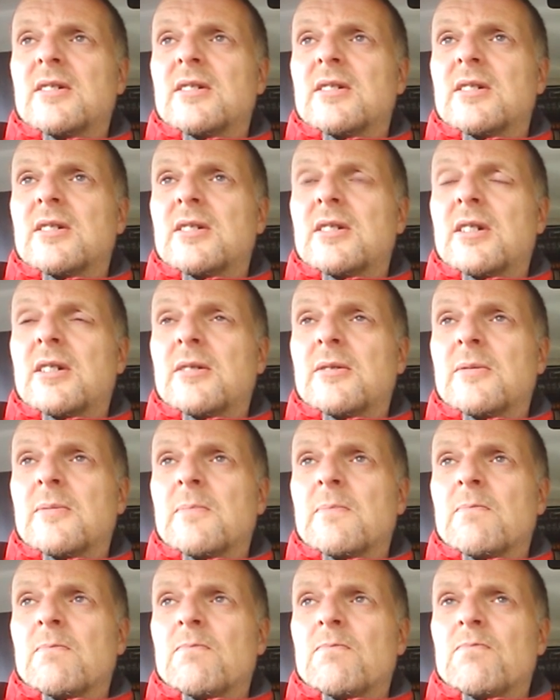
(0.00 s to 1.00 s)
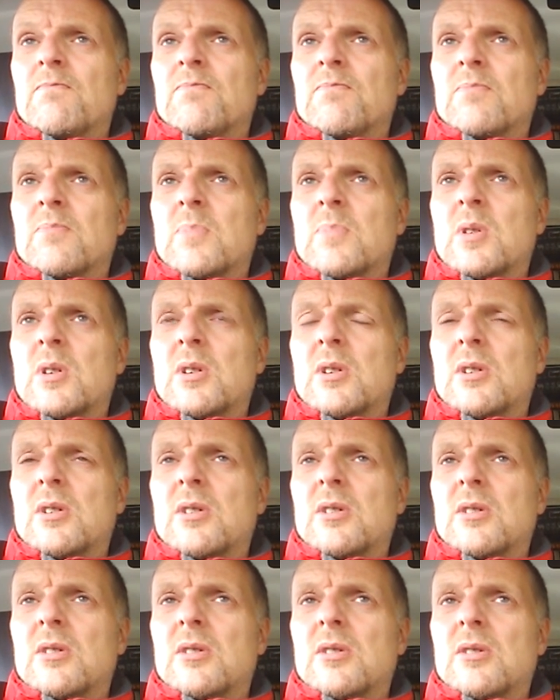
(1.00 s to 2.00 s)
You know. But
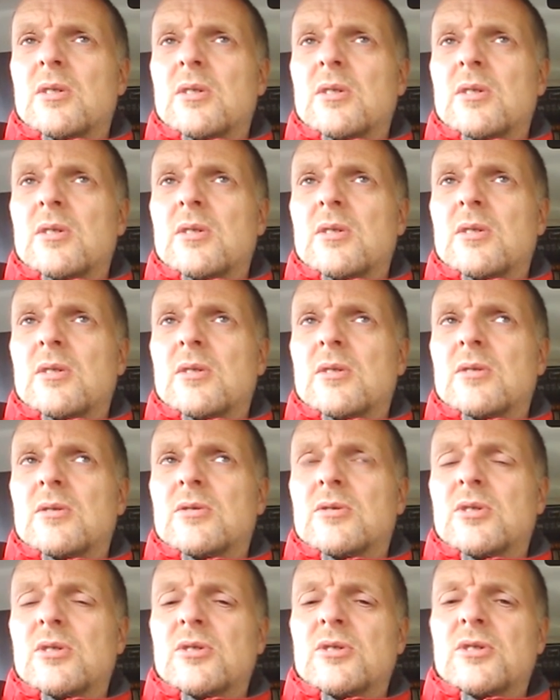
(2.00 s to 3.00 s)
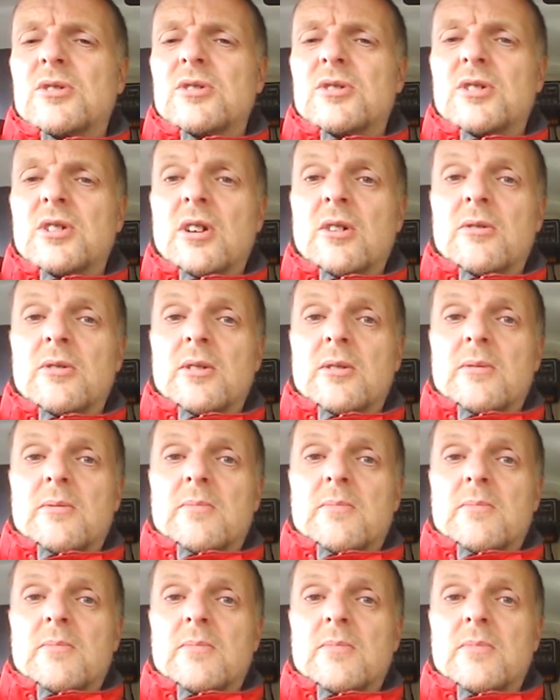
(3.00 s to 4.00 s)
just to show that
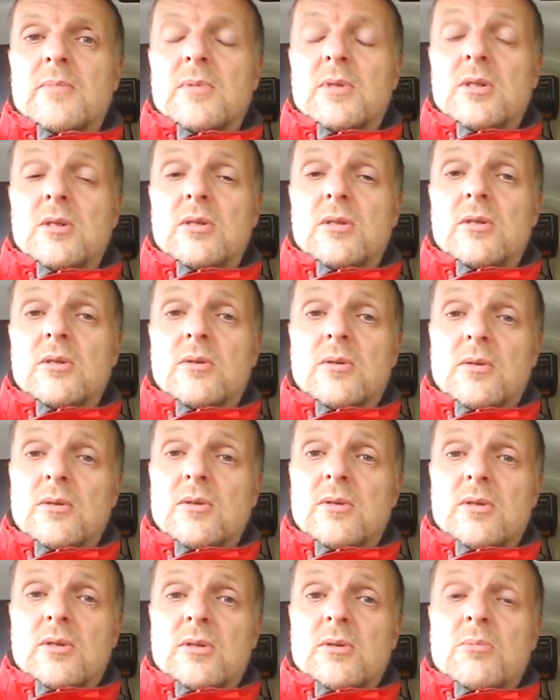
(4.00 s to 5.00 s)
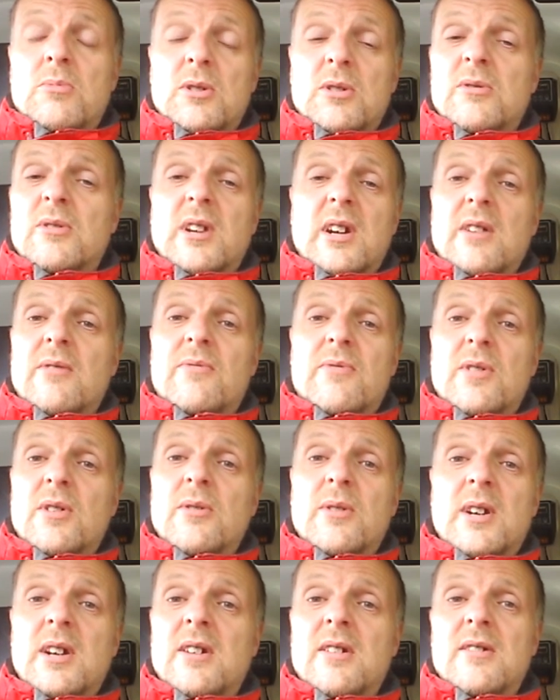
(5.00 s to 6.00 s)
you will get
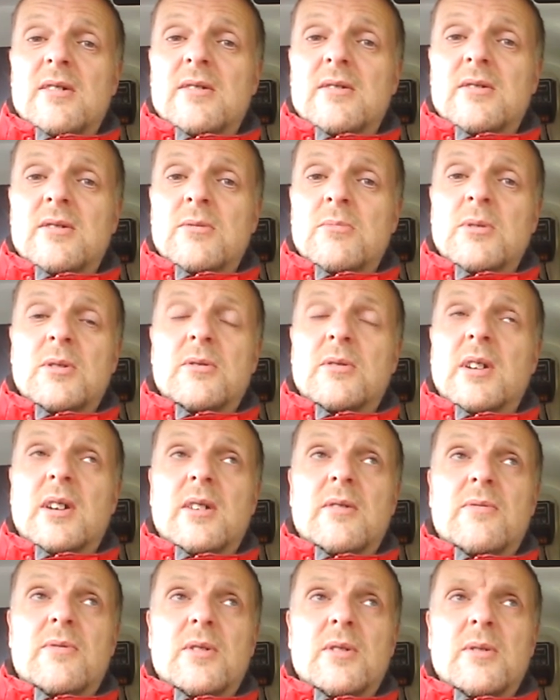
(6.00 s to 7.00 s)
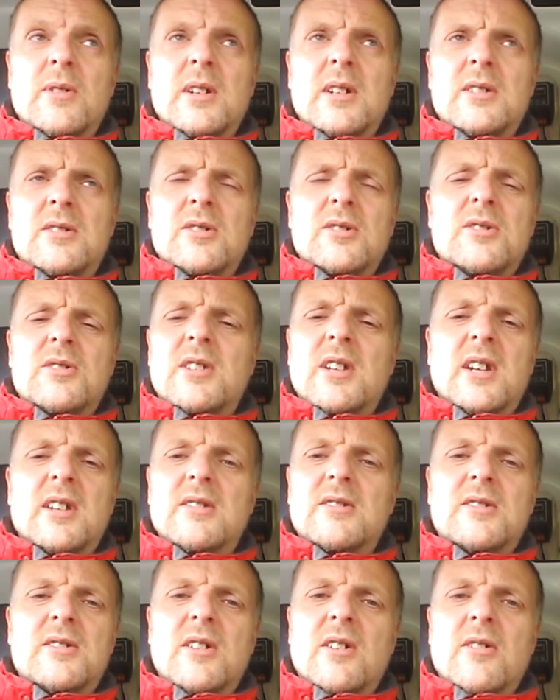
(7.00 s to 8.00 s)
through it. You will get through it. It just
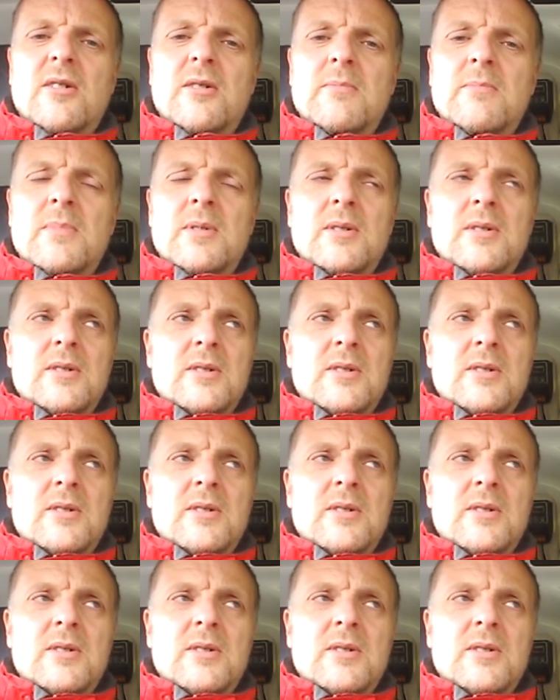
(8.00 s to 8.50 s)
takes time.